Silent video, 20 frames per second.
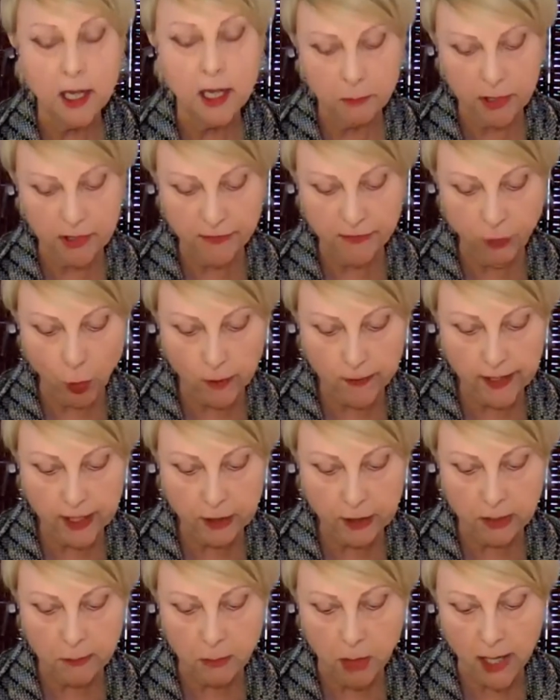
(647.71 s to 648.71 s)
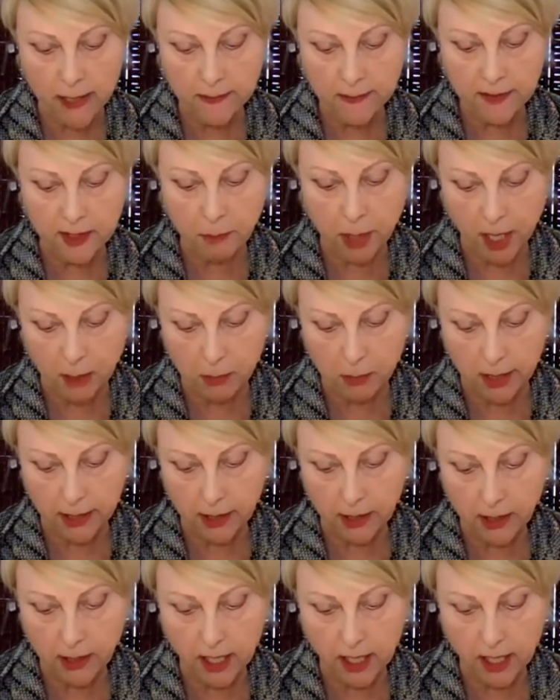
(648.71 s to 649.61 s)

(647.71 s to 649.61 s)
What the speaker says: before they remind the public